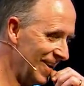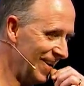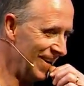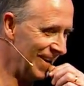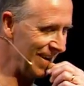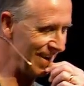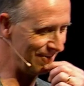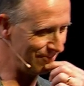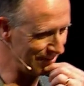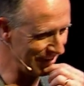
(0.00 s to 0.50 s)

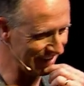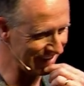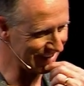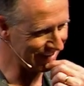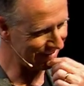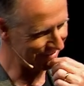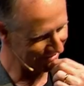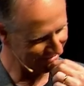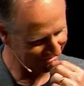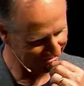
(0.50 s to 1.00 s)
I'm like,
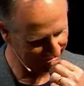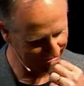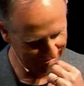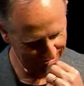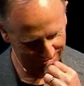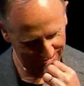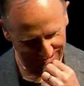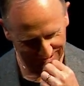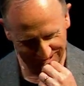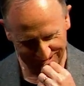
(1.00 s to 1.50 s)

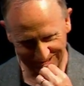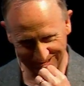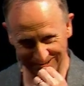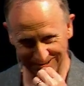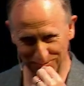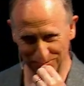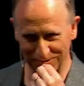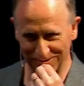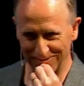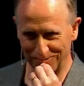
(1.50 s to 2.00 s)

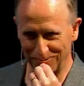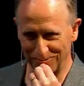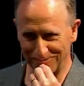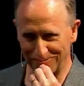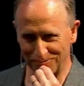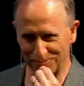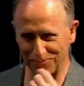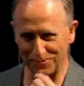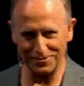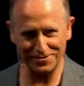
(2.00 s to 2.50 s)
God,
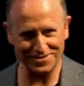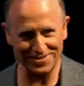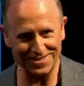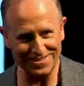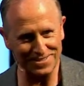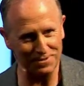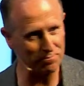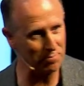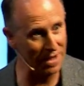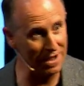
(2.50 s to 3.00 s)
what is
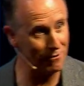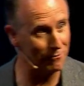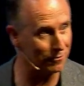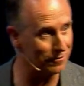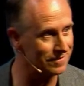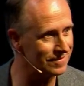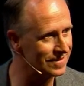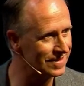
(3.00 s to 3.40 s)
this about?